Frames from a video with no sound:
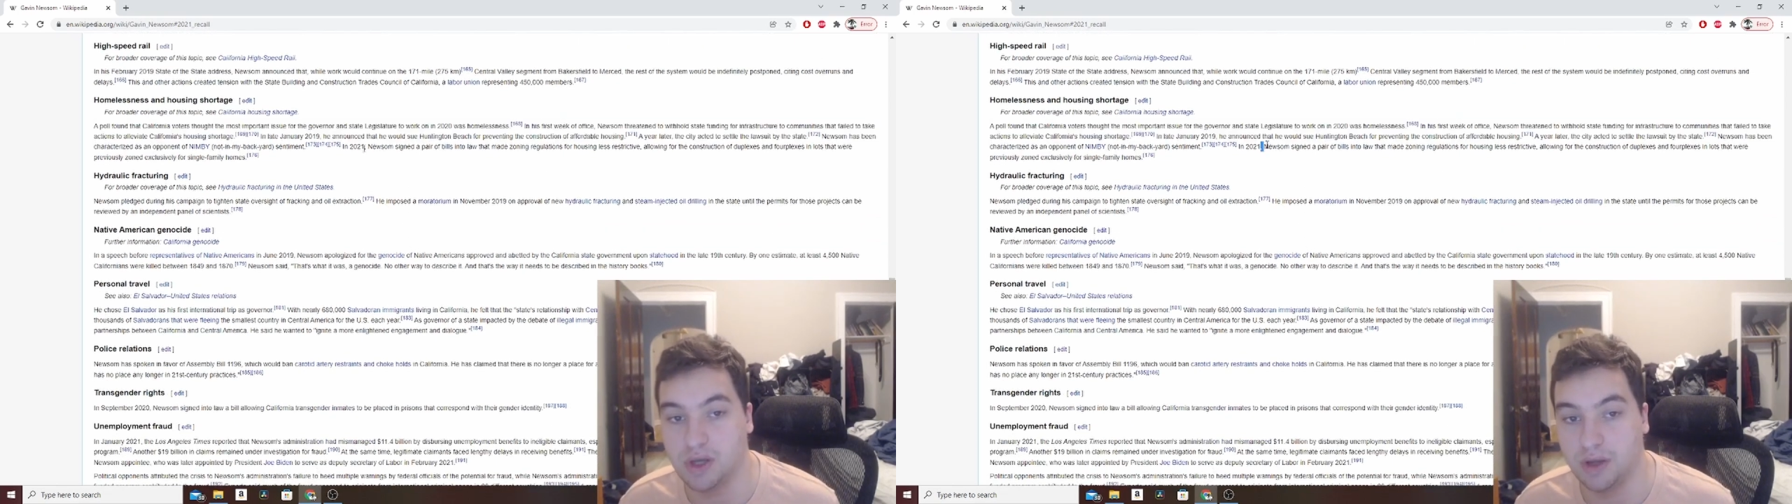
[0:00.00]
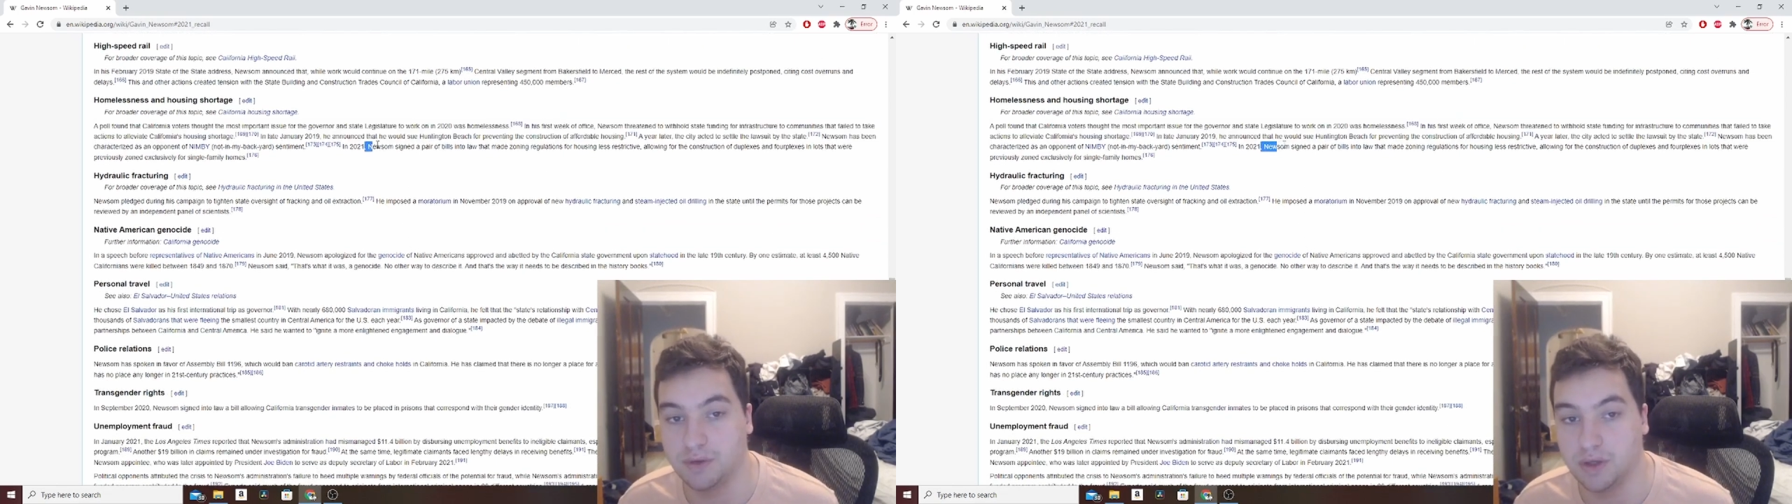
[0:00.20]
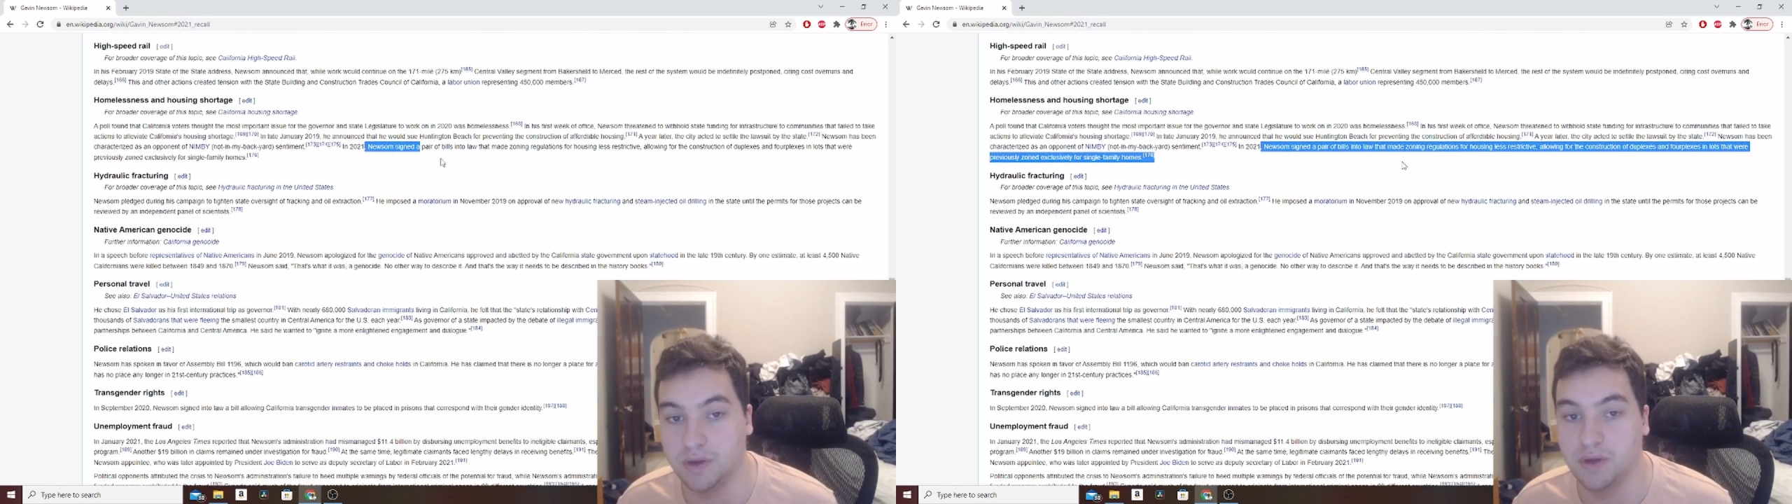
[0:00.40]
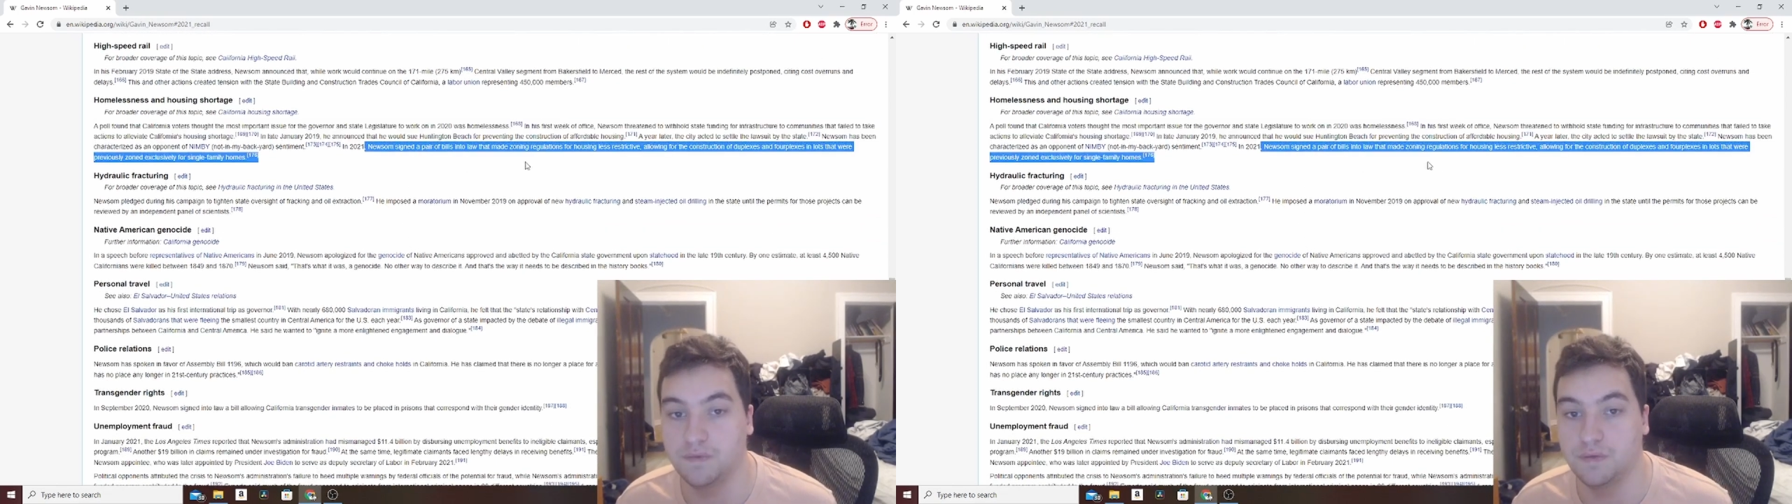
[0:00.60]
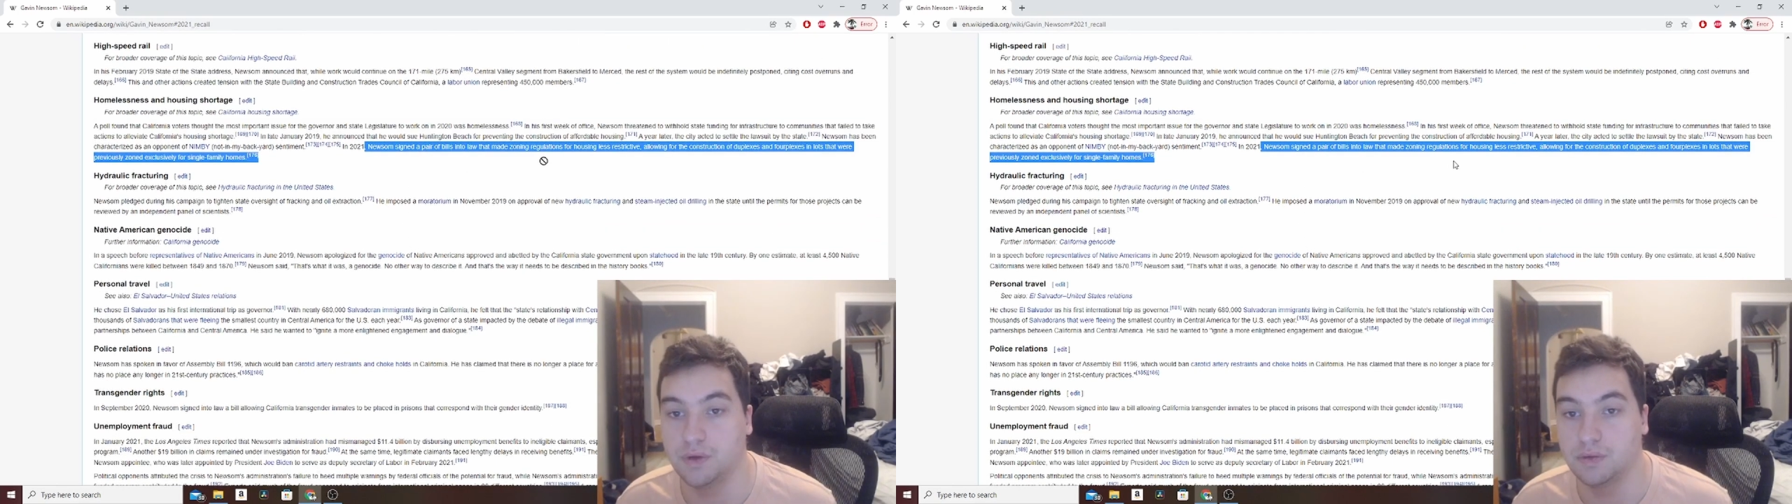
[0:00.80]
nothing on
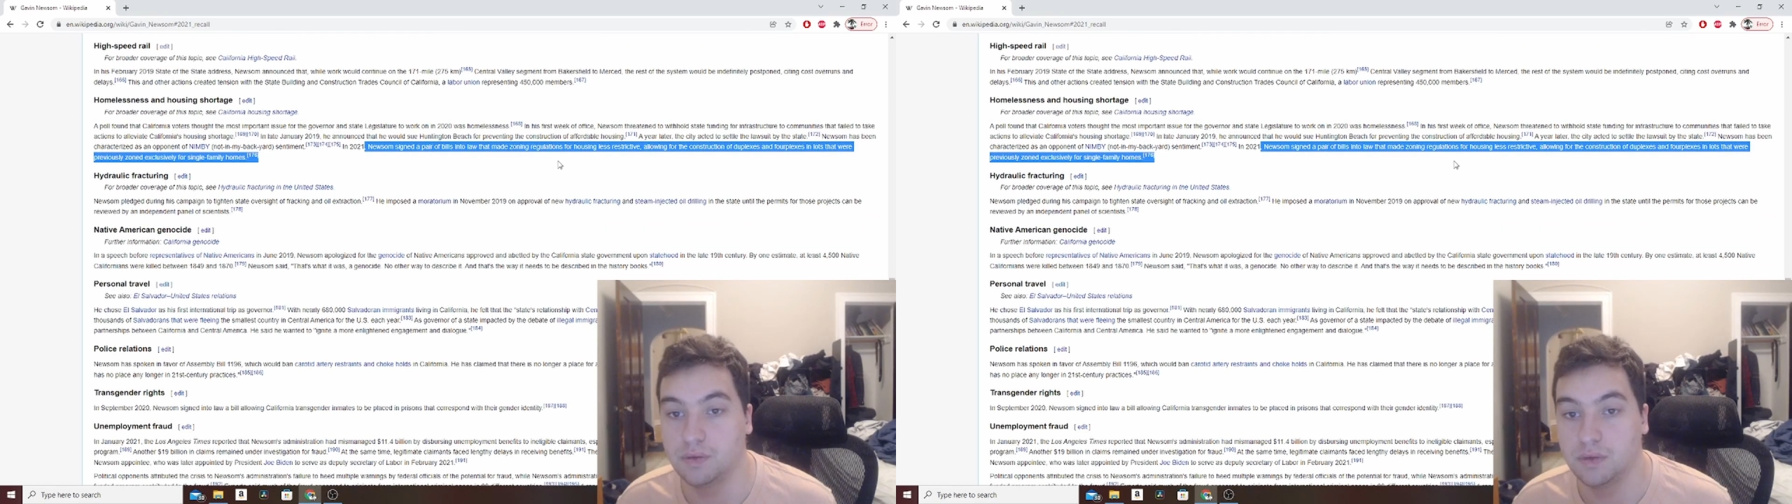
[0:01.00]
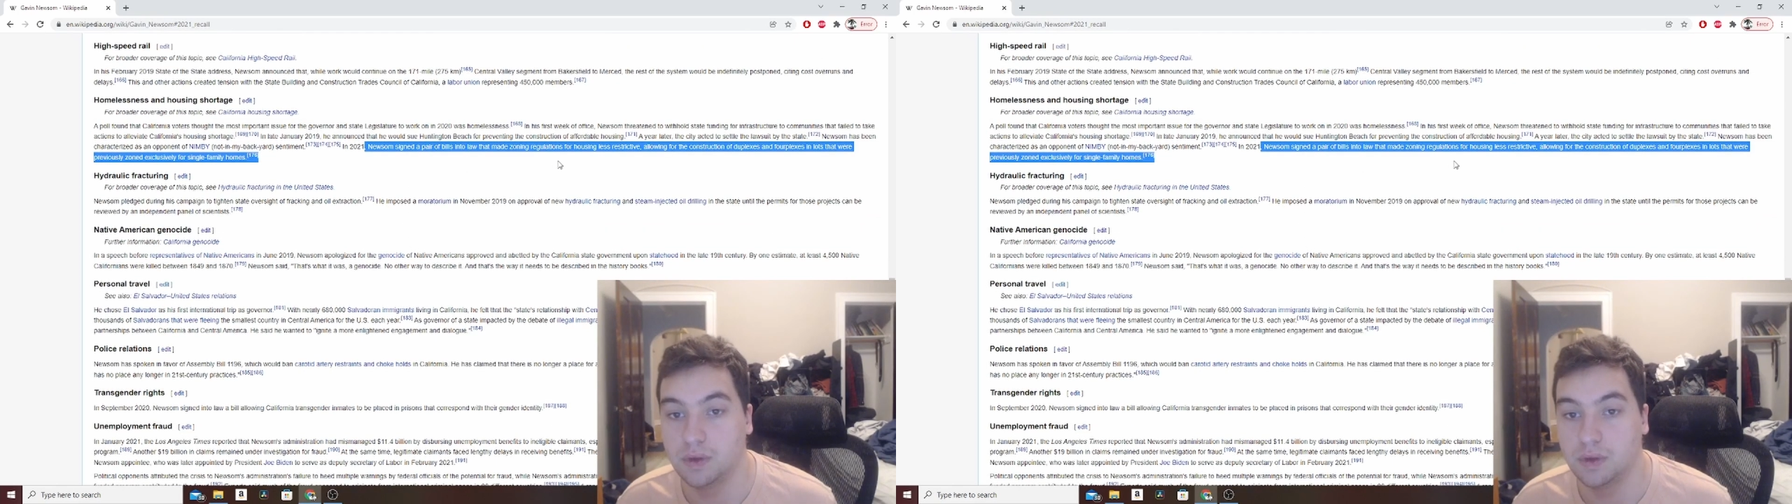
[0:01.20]
that front.